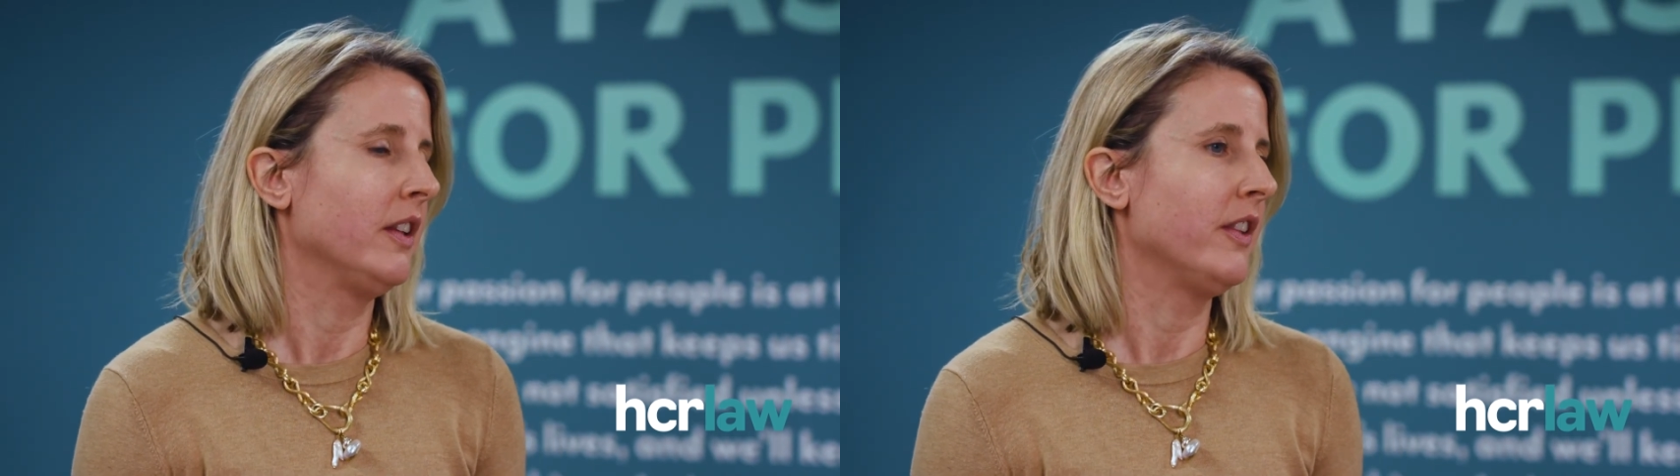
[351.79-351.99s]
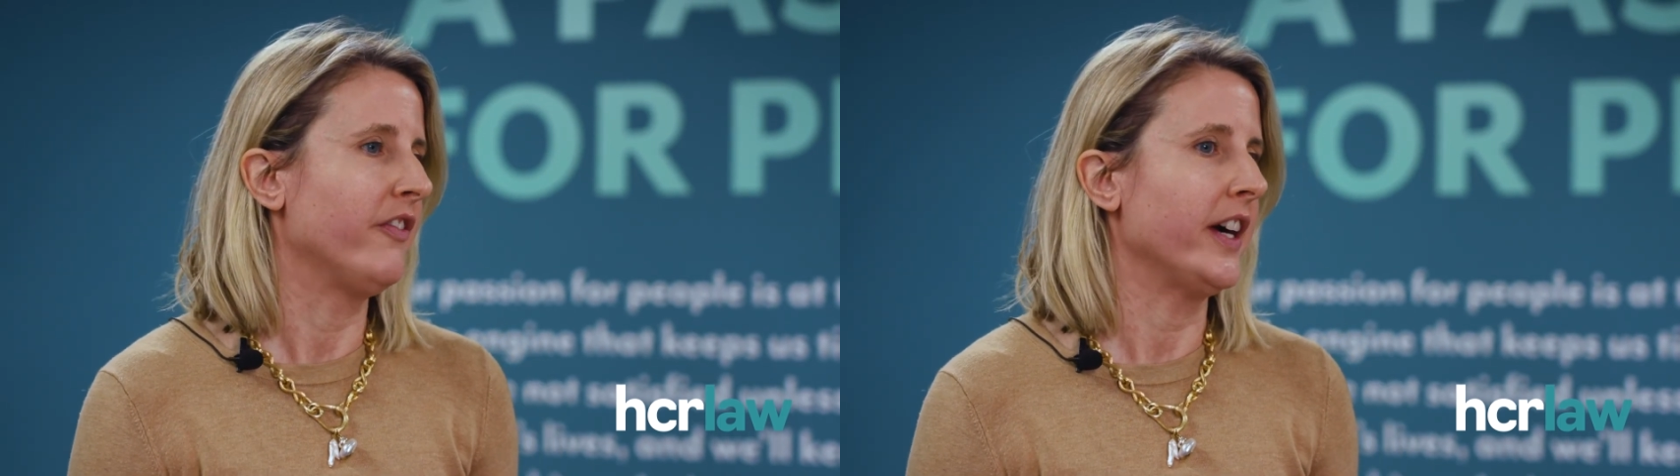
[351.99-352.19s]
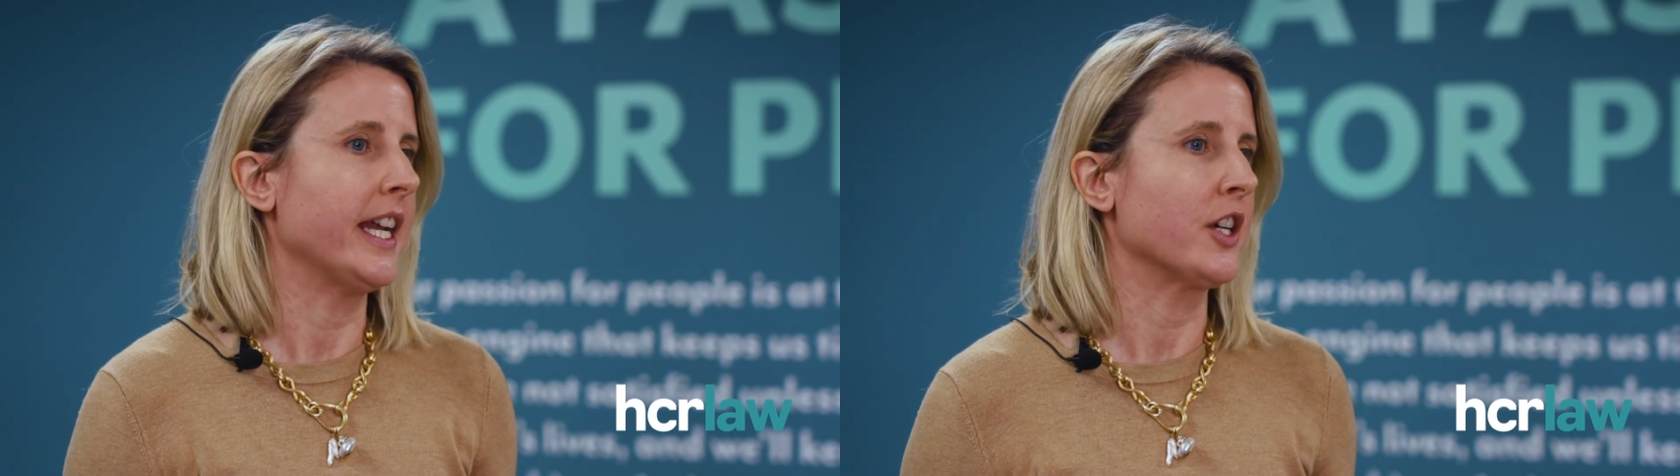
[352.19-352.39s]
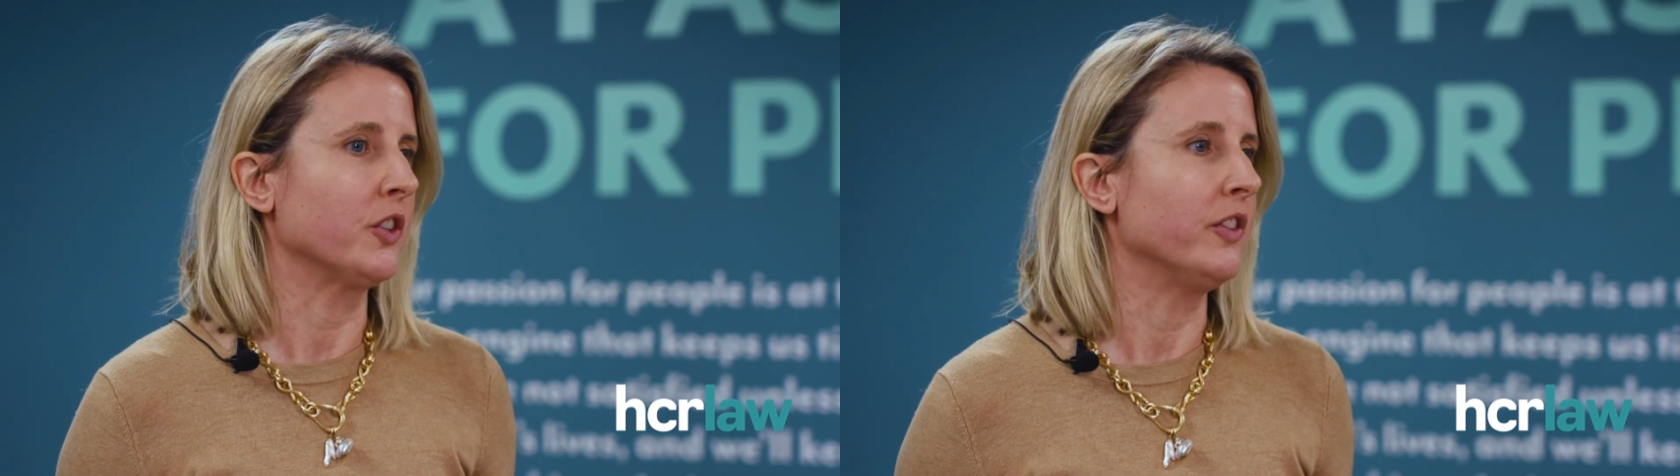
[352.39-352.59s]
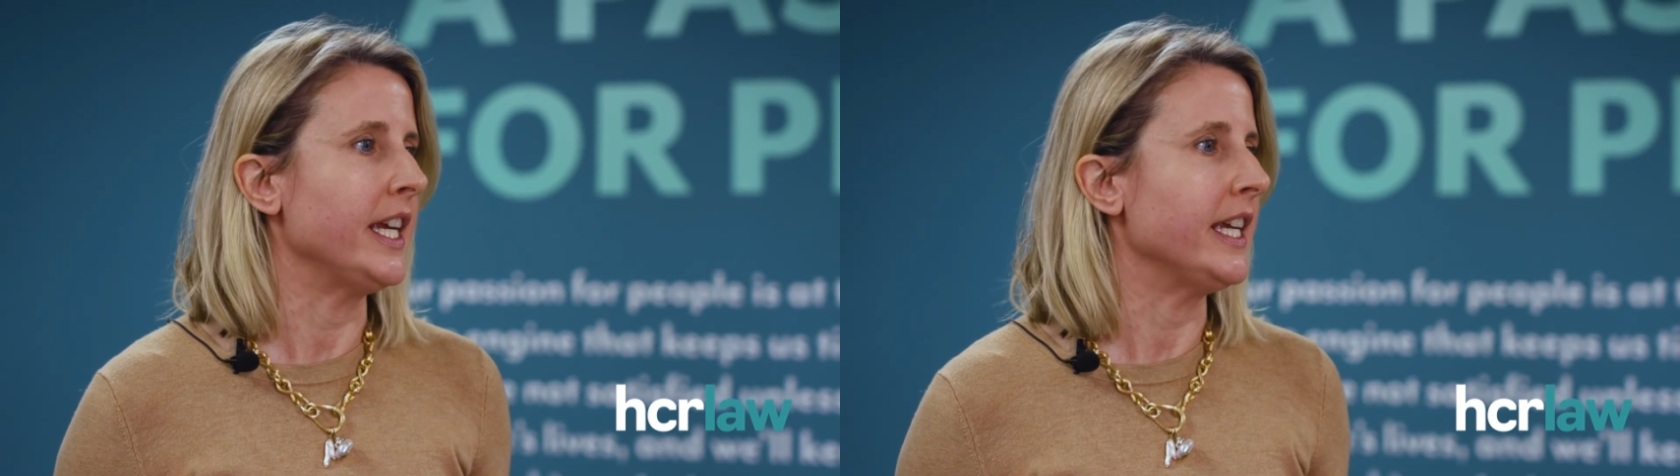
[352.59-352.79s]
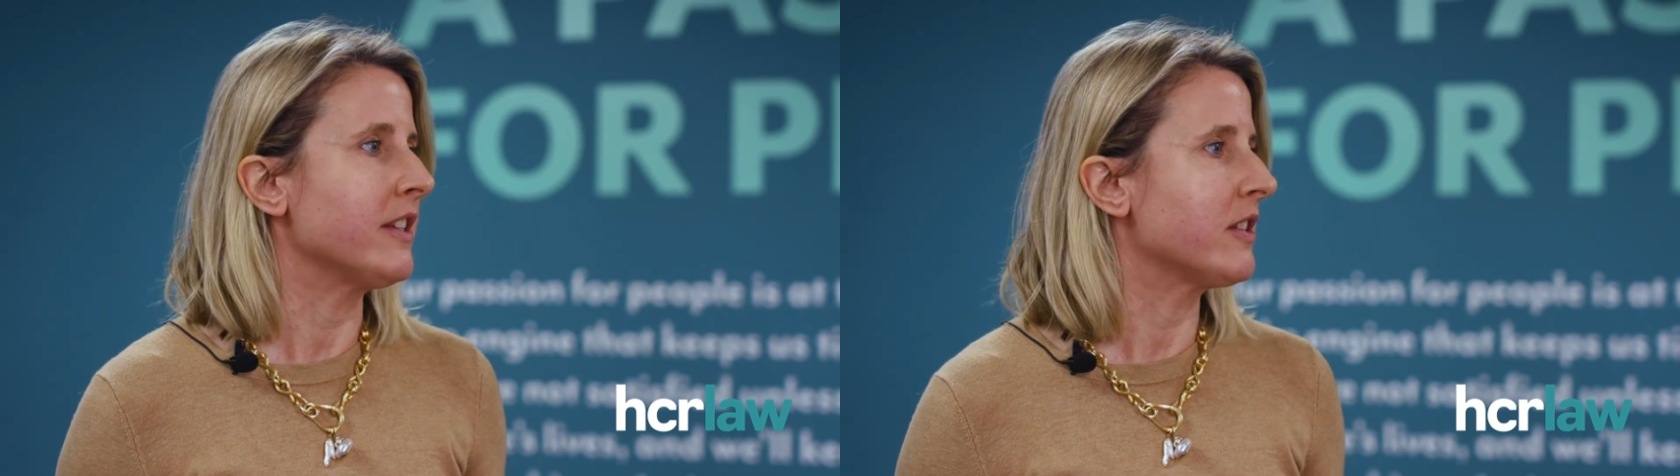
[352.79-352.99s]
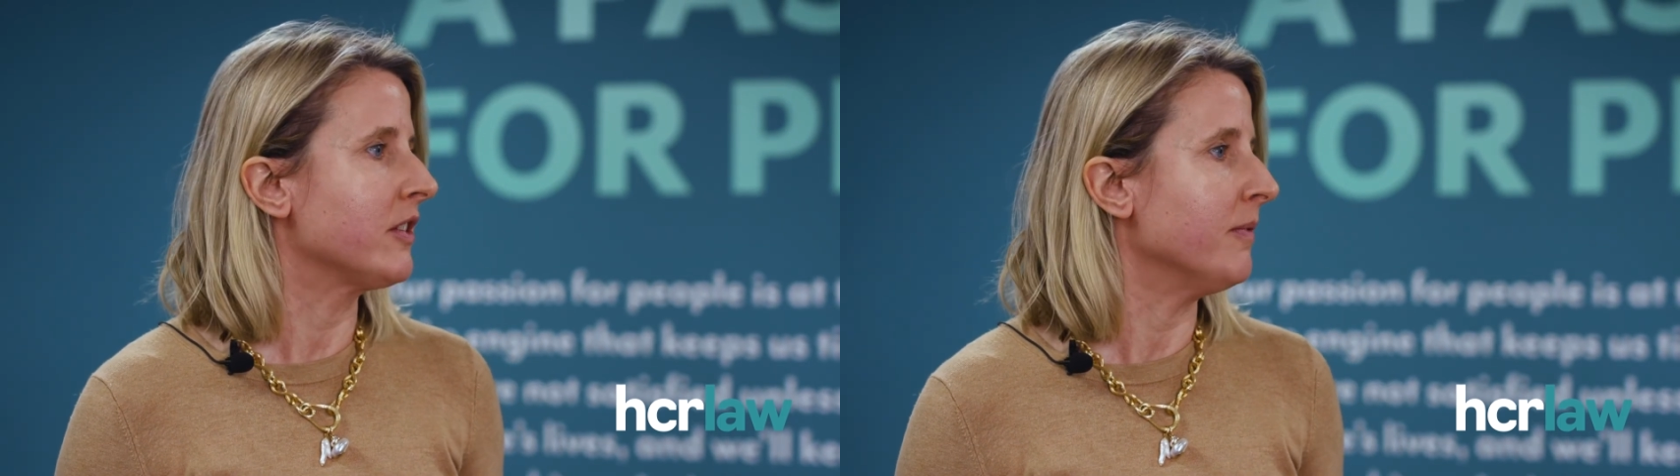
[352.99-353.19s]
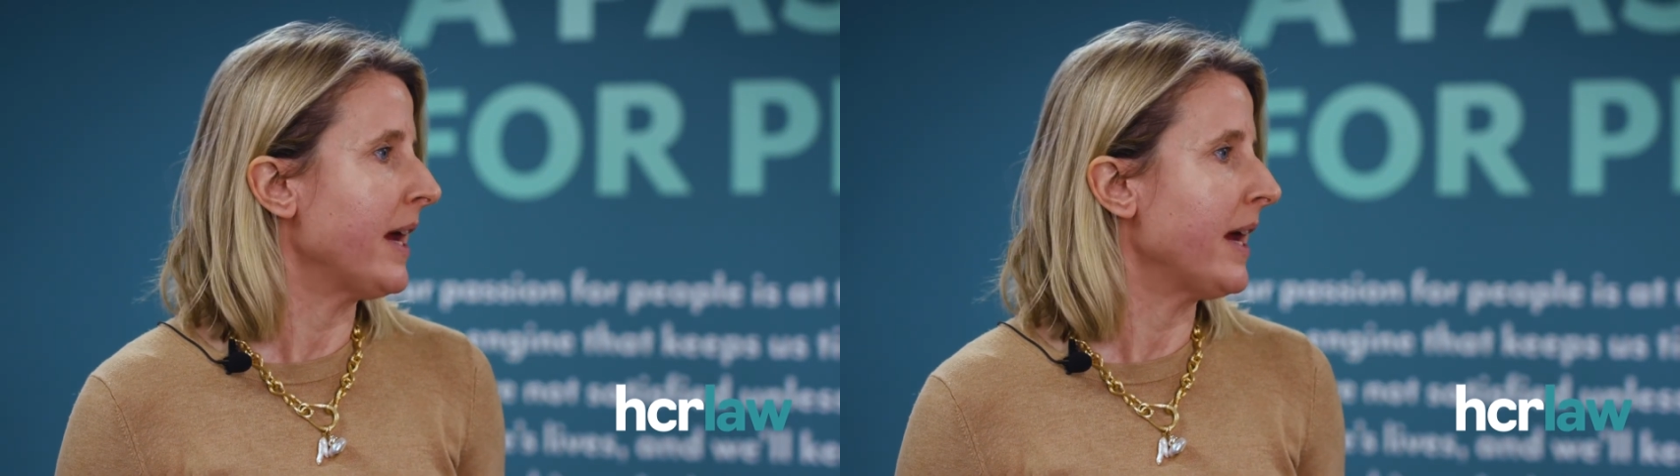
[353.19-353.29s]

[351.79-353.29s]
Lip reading: the financial needs to